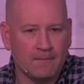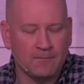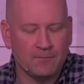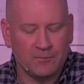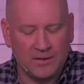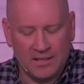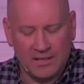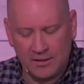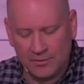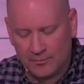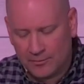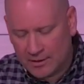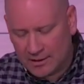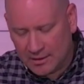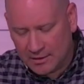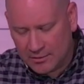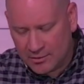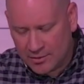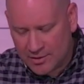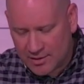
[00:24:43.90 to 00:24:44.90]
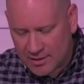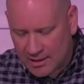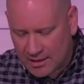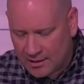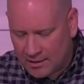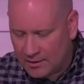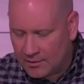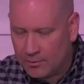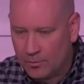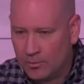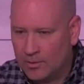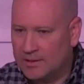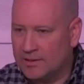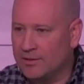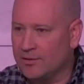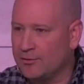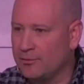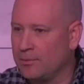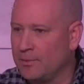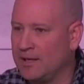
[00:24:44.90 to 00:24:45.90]
They didn't really understand what
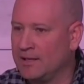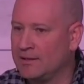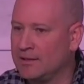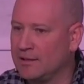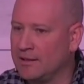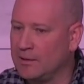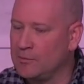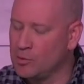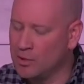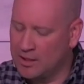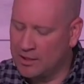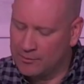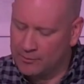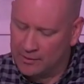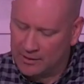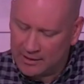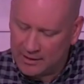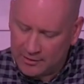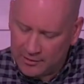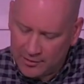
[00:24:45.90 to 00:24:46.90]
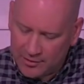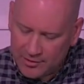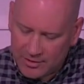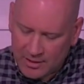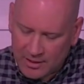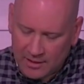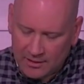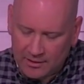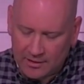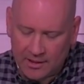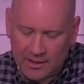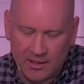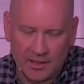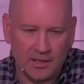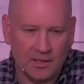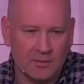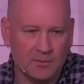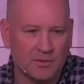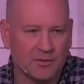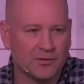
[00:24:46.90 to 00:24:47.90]
this meant, and they wouldn't really understand the
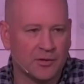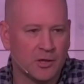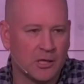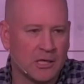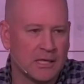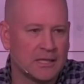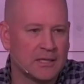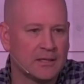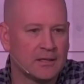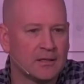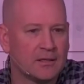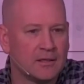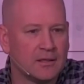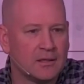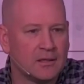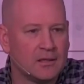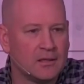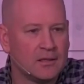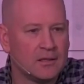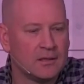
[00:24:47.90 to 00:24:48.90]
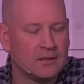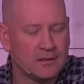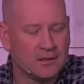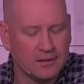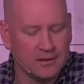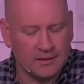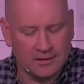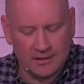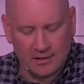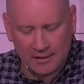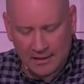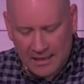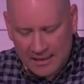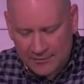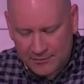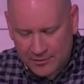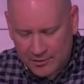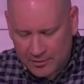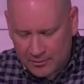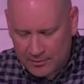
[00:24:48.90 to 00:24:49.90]
kingdom of God until
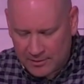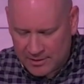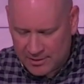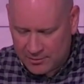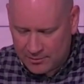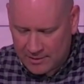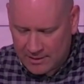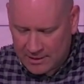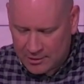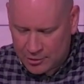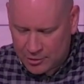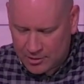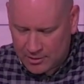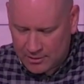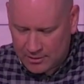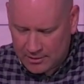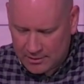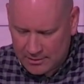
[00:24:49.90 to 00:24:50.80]
after the resurrection.